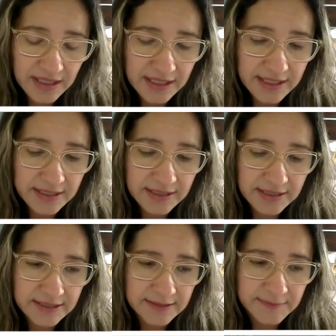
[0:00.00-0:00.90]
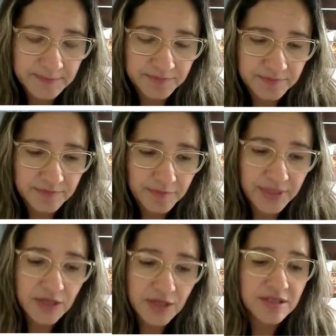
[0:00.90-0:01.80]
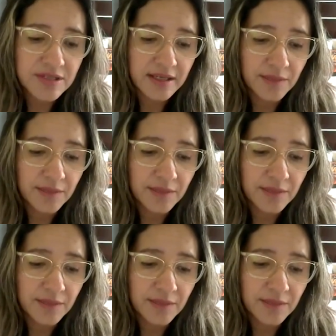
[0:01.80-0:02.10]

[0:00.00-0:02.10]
And because I